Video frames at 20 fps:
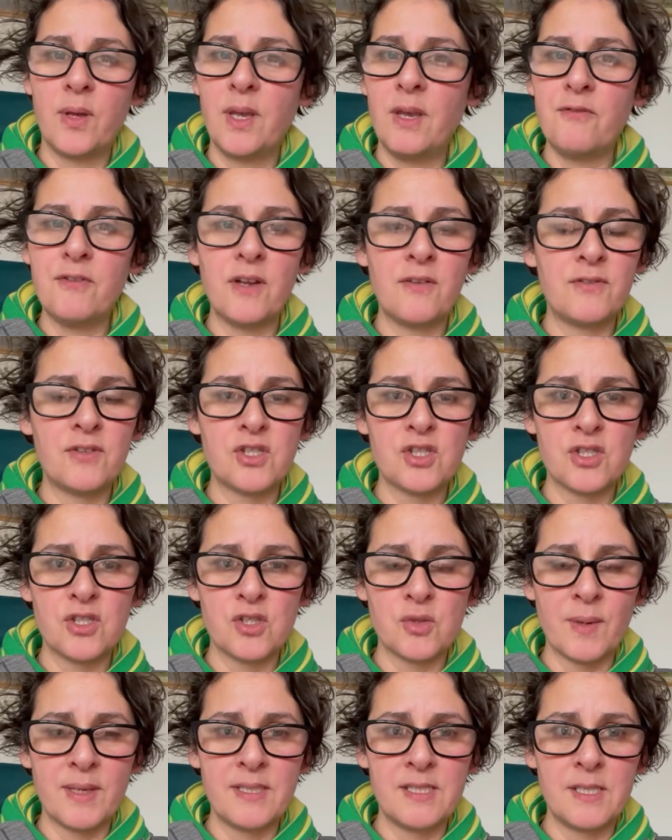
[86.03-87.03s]
even if it's just
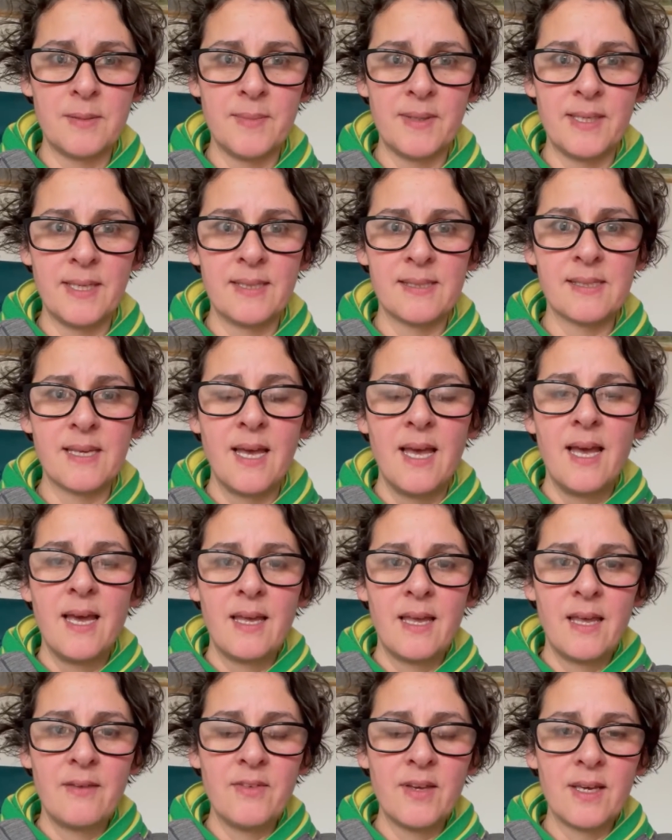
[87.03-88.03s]
20 minutes,
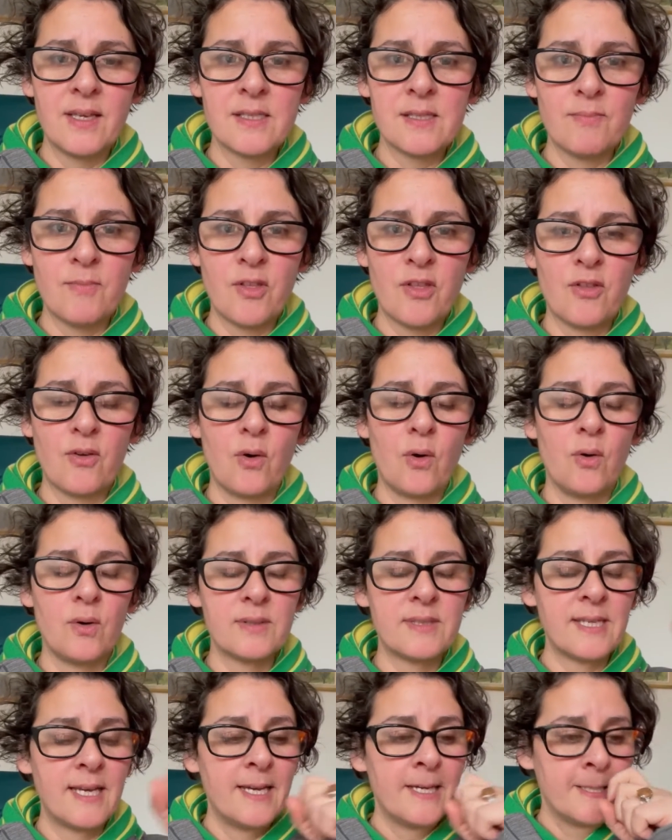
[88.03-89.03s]
giving it some
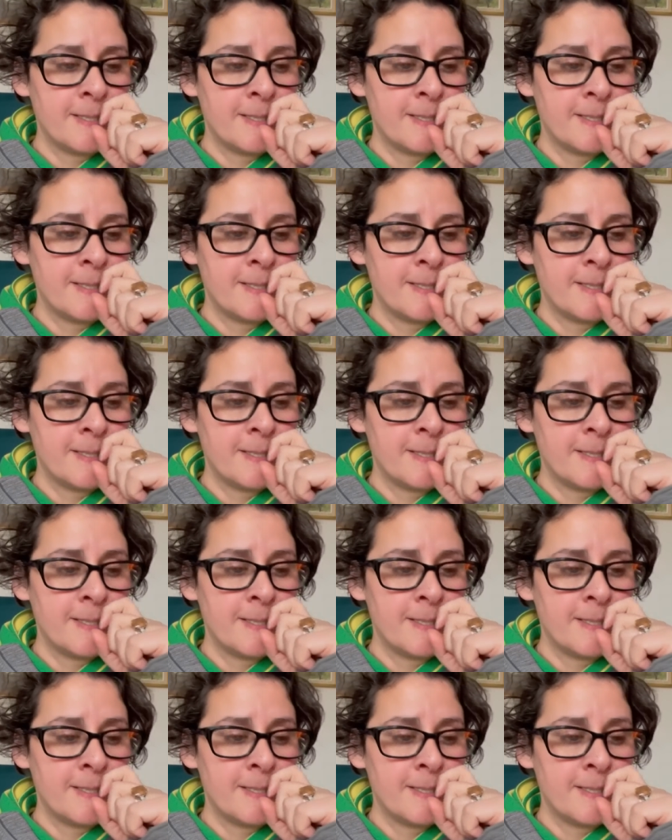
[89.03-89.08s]
thought,